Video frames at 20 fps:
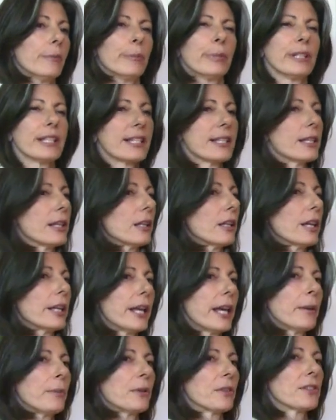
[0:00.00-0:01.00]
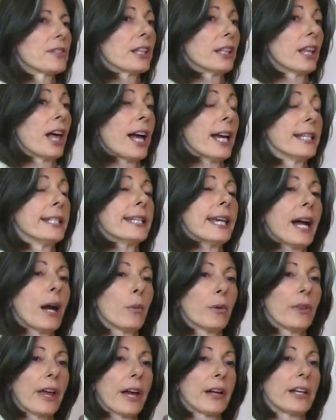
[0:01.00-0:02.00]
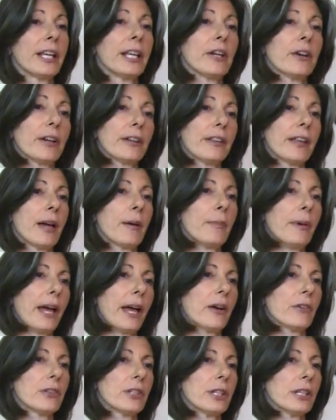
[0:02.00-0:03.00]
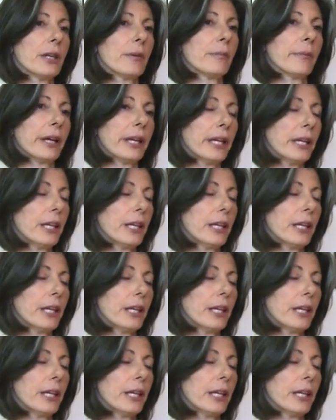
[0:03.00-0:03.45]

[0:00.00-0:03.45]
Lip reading: but still unable to lie down without hearing that pounding in my